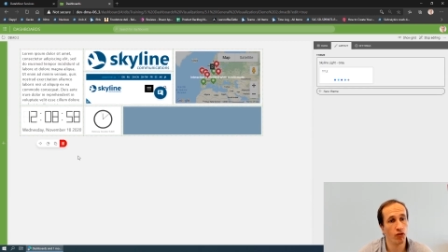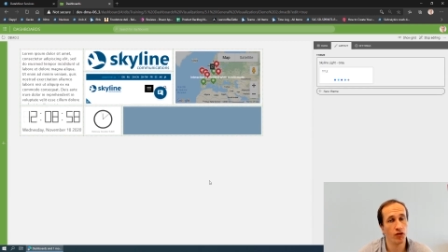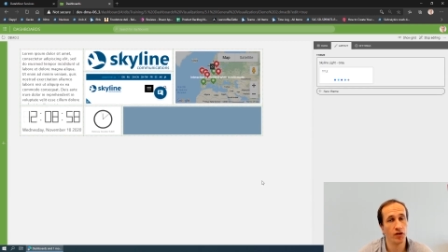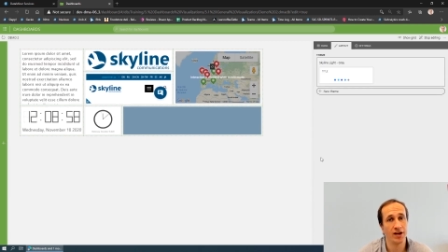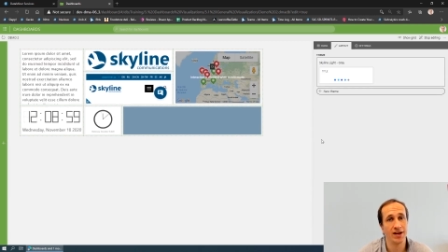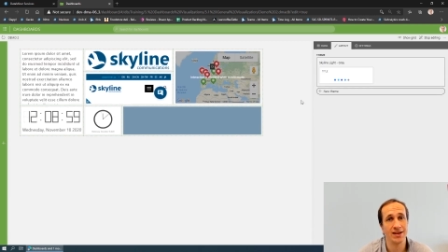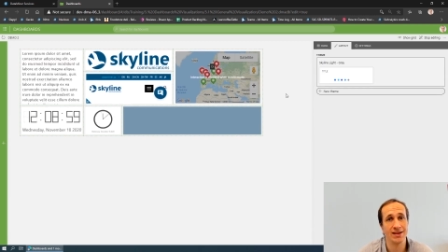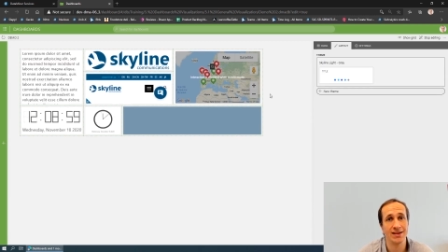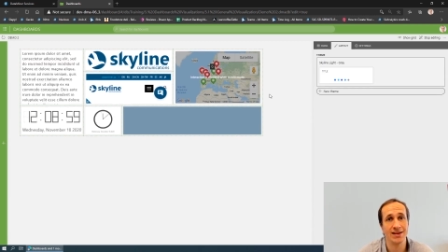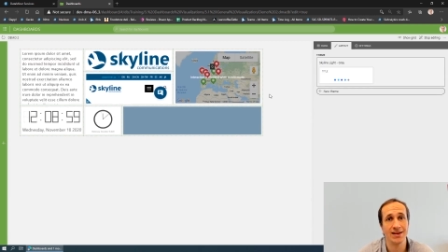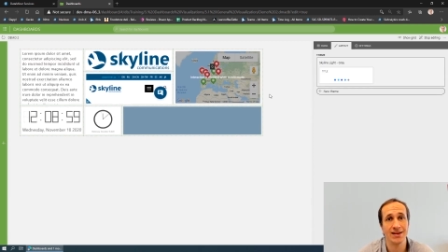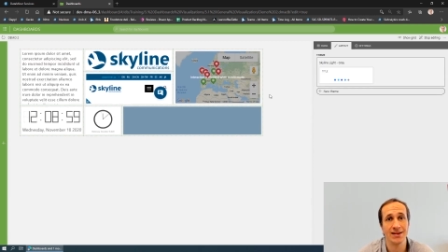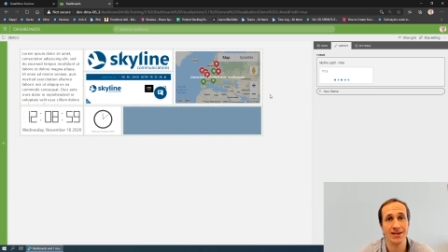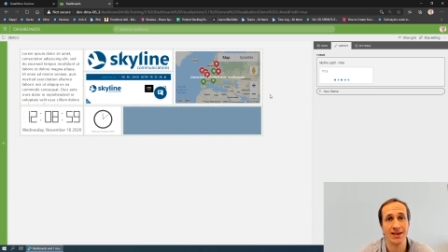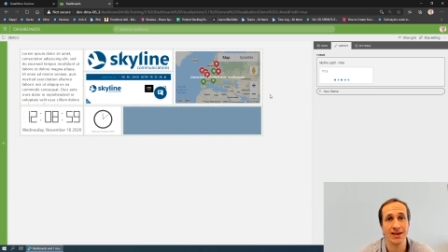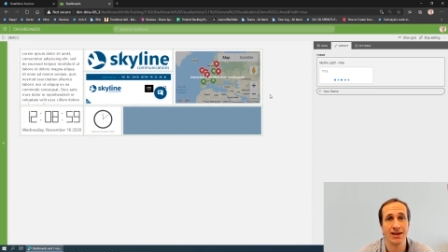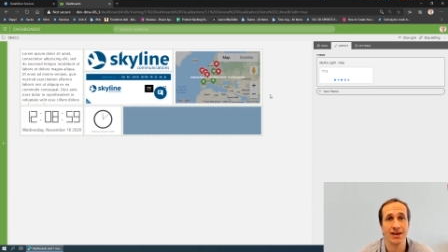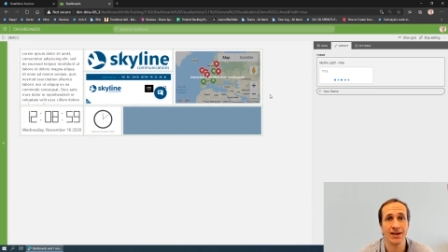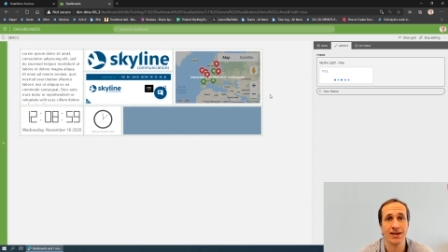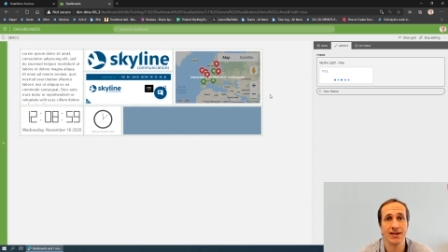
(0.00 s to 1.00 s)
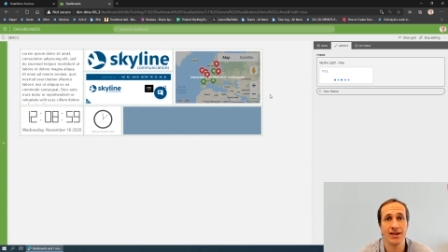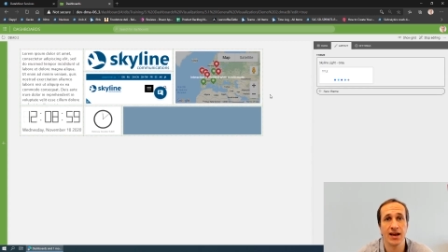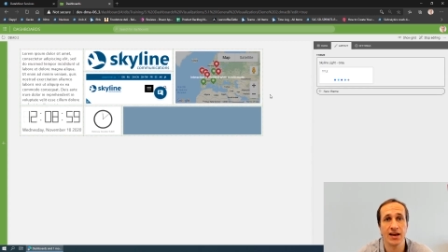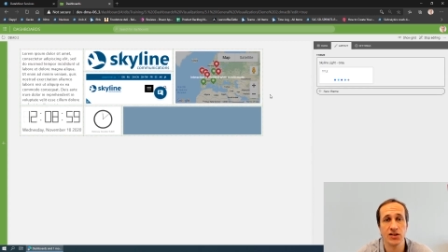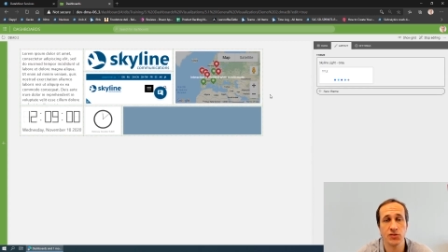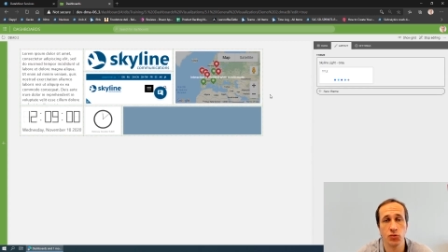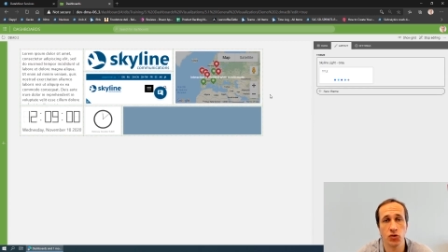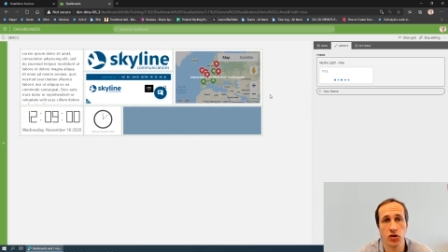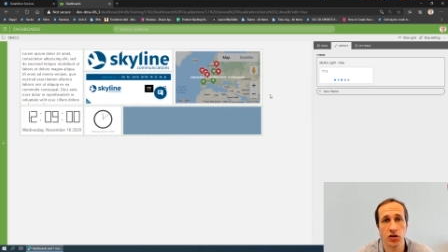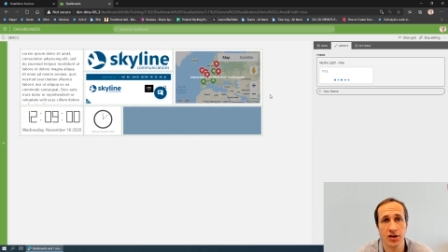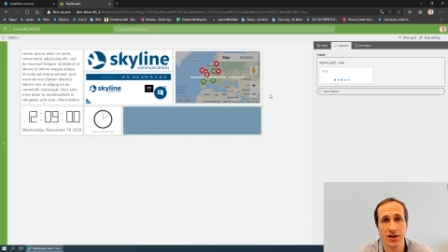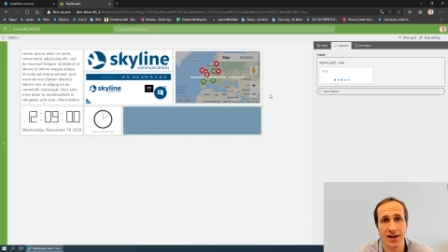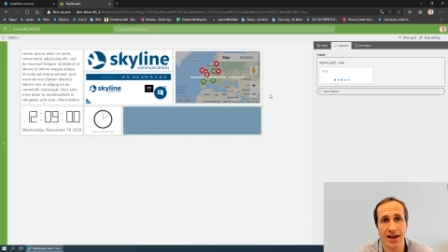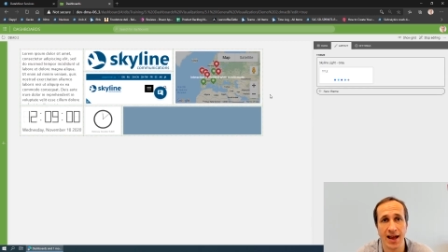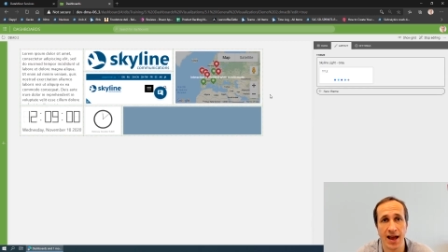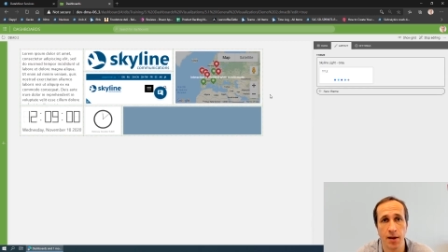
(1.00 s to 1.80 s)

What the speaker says: fill in the dashboard